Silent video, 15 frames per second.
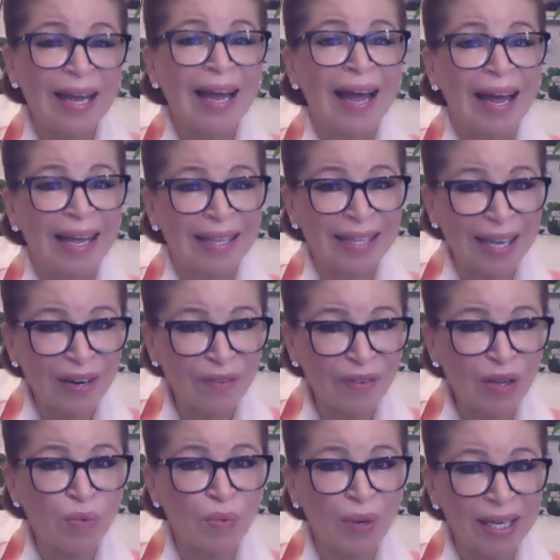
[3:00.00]
And then if
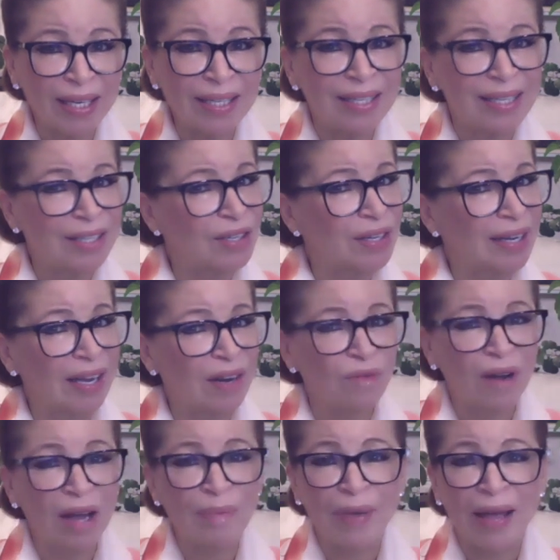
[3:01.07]
he wins, he's going to get
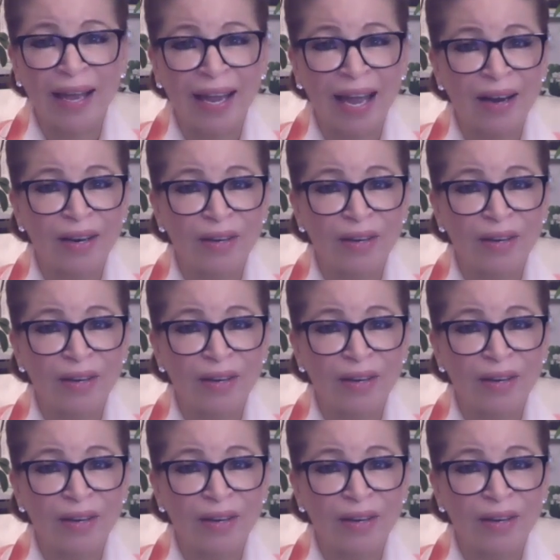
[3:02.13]
right back at it,